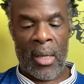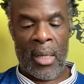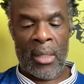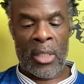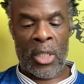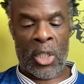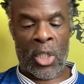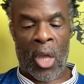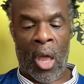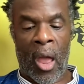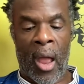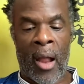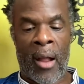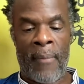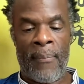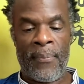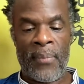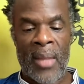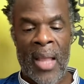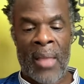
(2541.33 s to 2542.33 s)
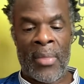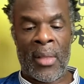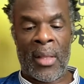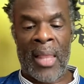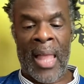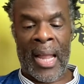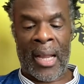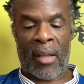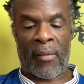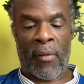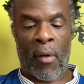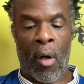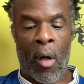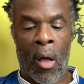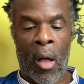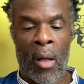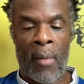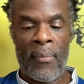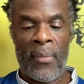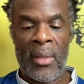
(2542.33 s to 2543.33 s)
desire and the lack of
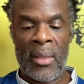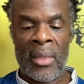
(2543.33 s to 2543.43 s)
heart,